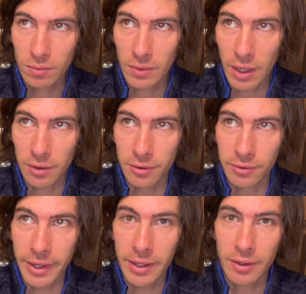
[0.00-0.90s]
How to do
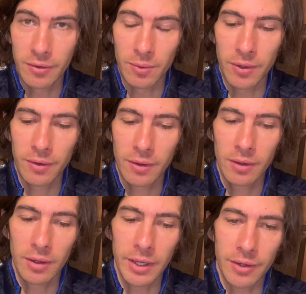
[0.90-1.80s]
that is with
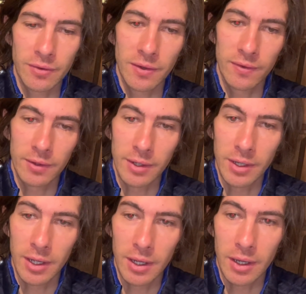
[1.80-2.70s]
electricity
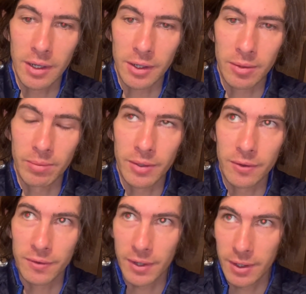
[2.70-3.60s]
and
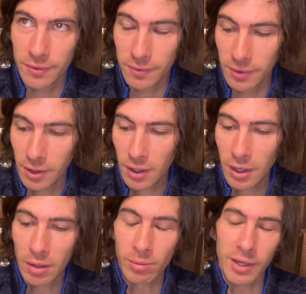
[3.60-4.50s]
computer science,
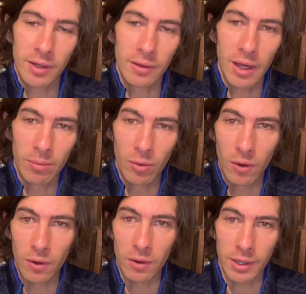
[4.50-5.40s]
making that more
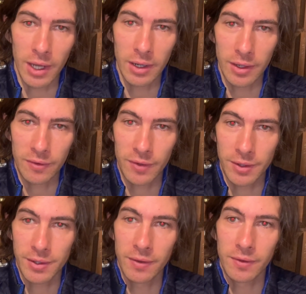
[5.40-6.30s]
organic,
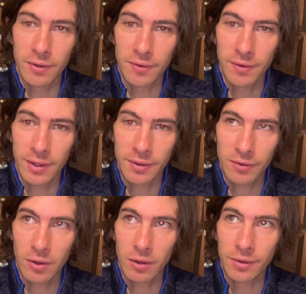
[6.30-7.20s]
such as there's things
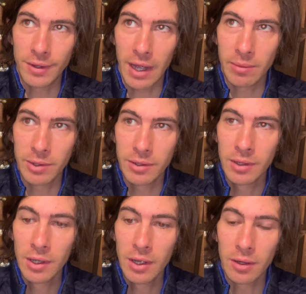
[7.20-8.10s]
called diamond
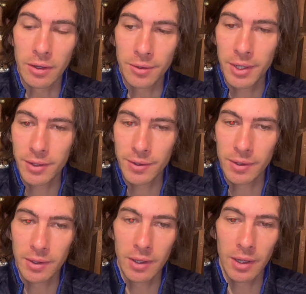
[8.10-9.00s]

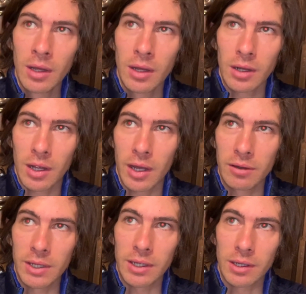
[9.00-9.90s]
notation, kind of
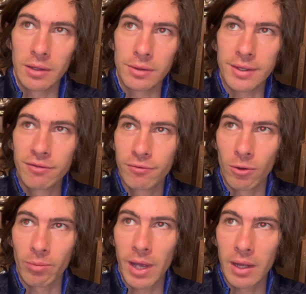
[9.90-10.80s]
like in leaf
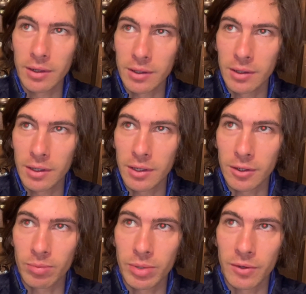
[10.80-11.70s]
formatting in
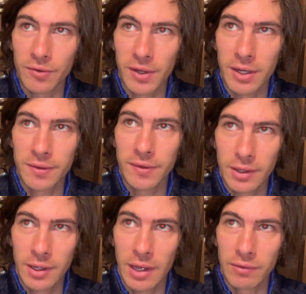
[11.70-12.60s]
computer science,
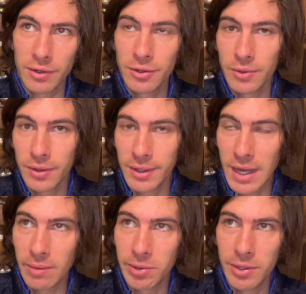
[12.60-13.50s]
having to do with a
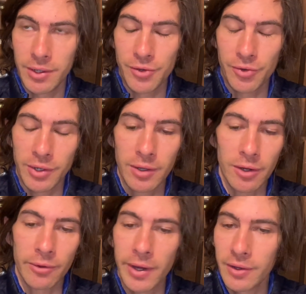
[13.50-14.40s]
diamond and a tree are
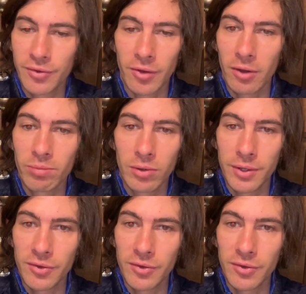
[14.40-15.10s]
great start points.